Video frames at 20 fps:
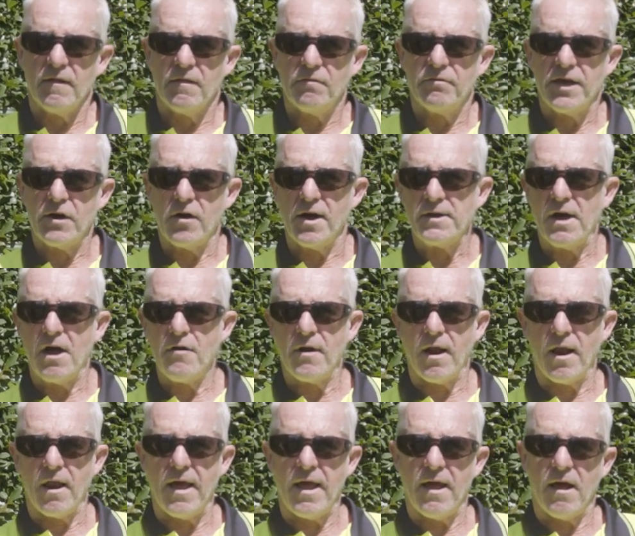that I don't
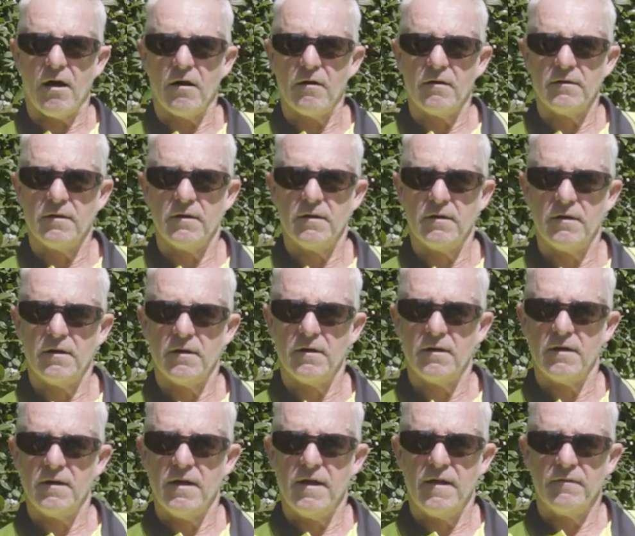allow
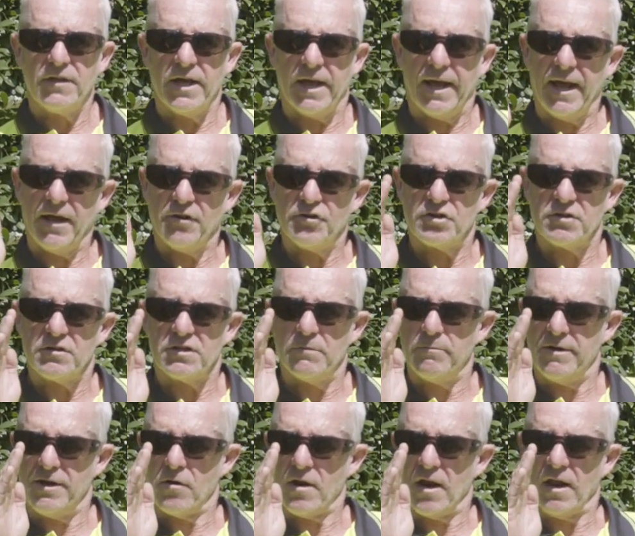the hedge to
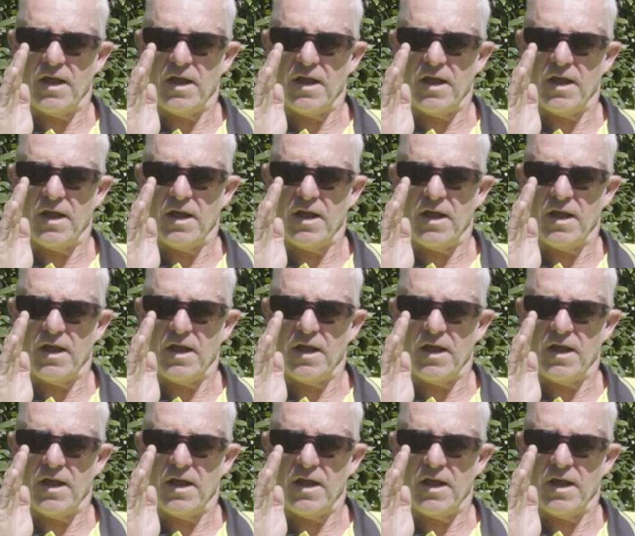be on a